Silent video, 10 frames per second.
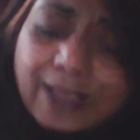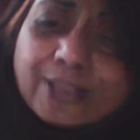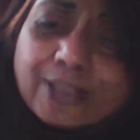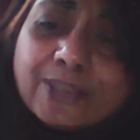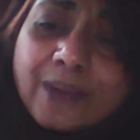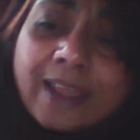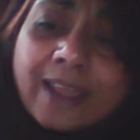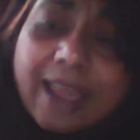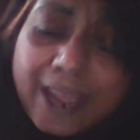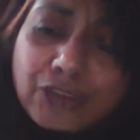So I
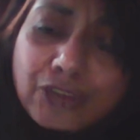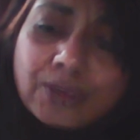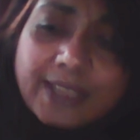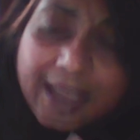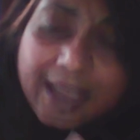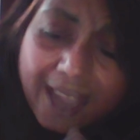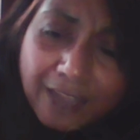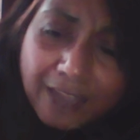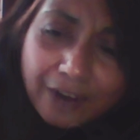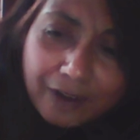actually have
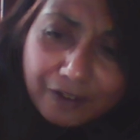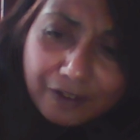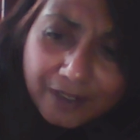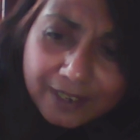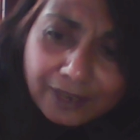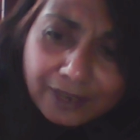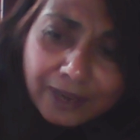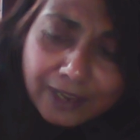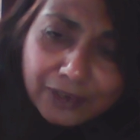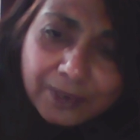RFID
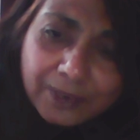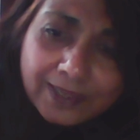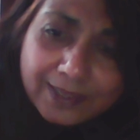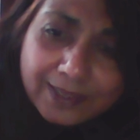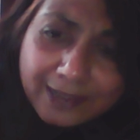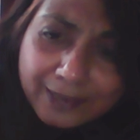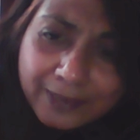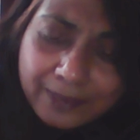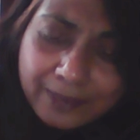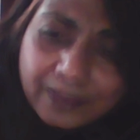tracking chips inside
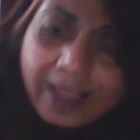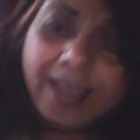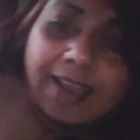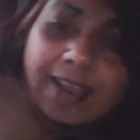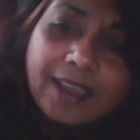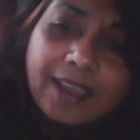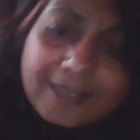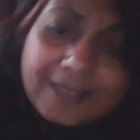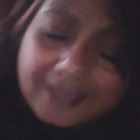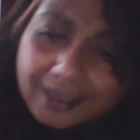me. And I have
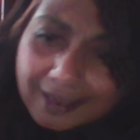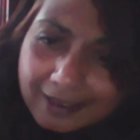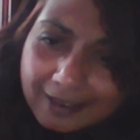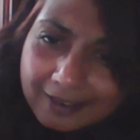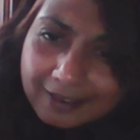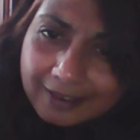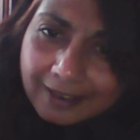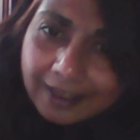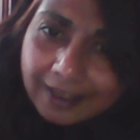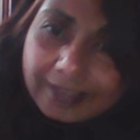seen
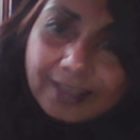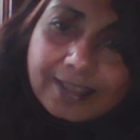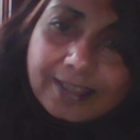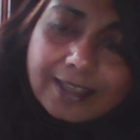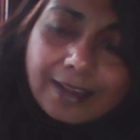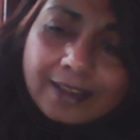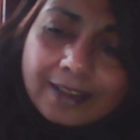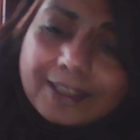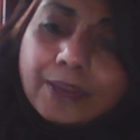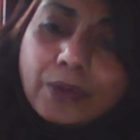these
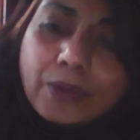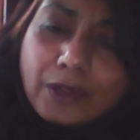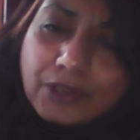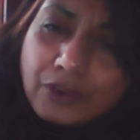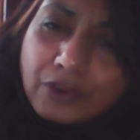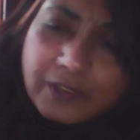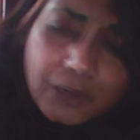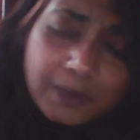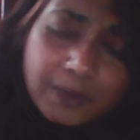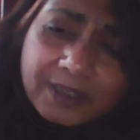so-called covert
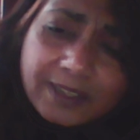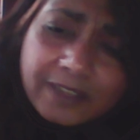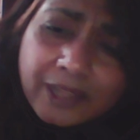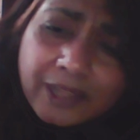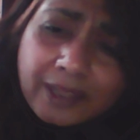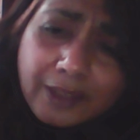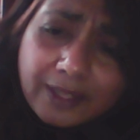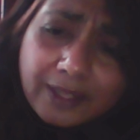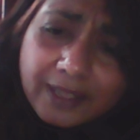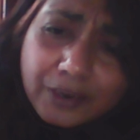operatives, they, they're
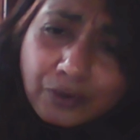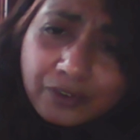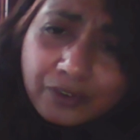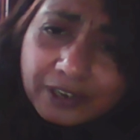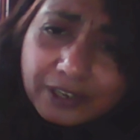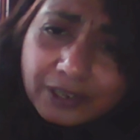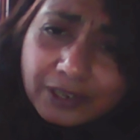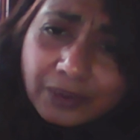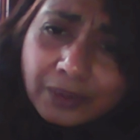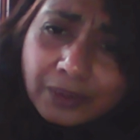not that covert, you
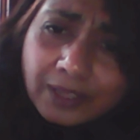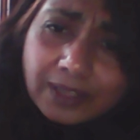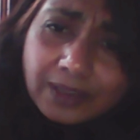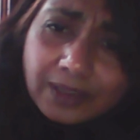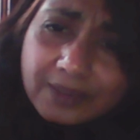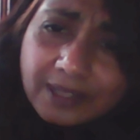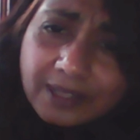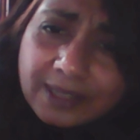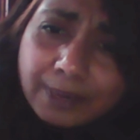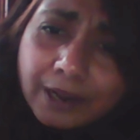know. They're using
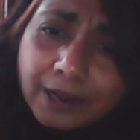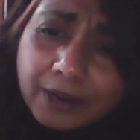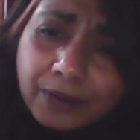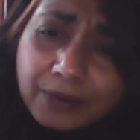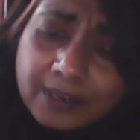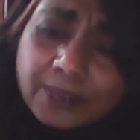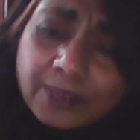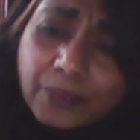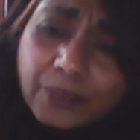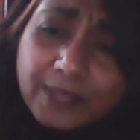these barcode readers.
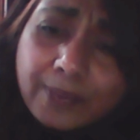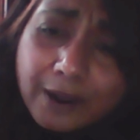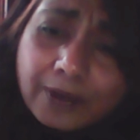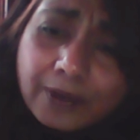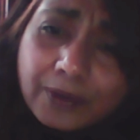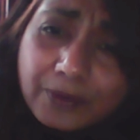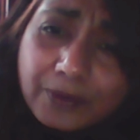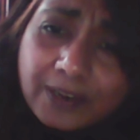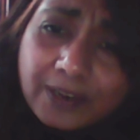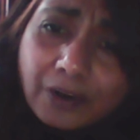With a barcode
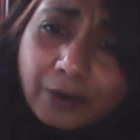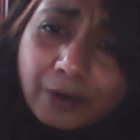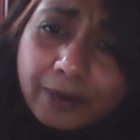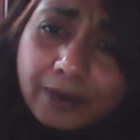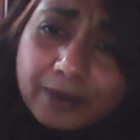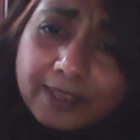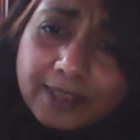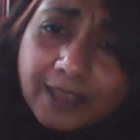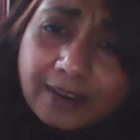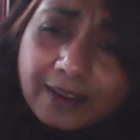reader or a barcode
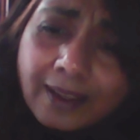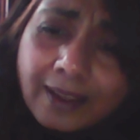scanner,